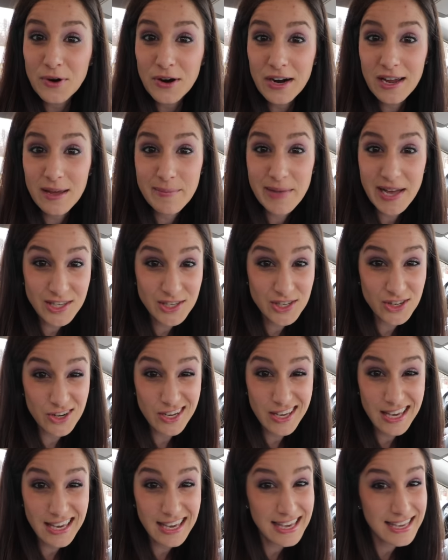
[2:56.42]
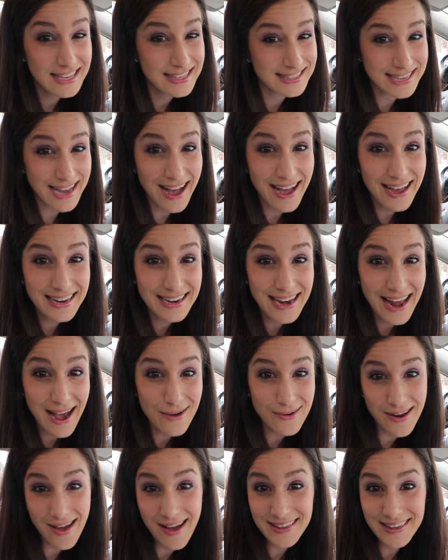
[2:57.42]
worry about your key dying
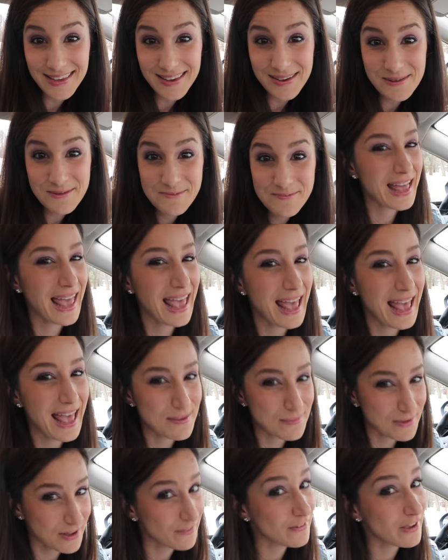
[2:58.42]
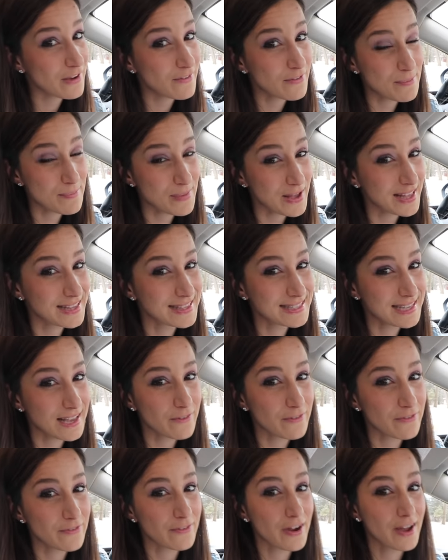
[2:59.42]
out on you. Yeah. And my favorite buttons
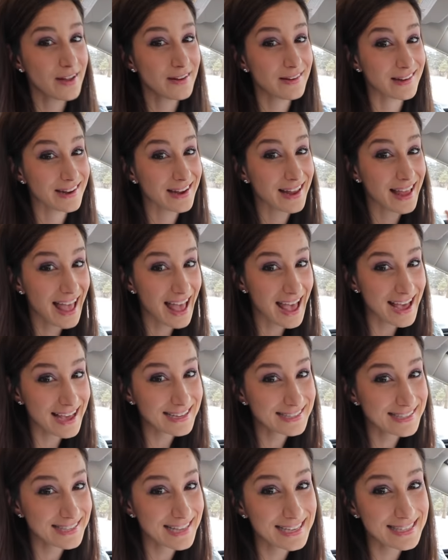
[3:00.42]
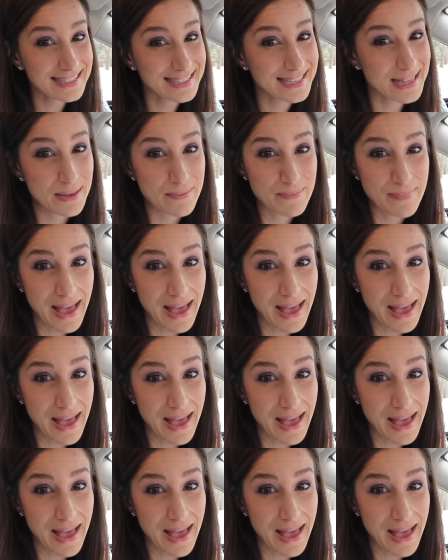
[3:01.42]
up front, access to the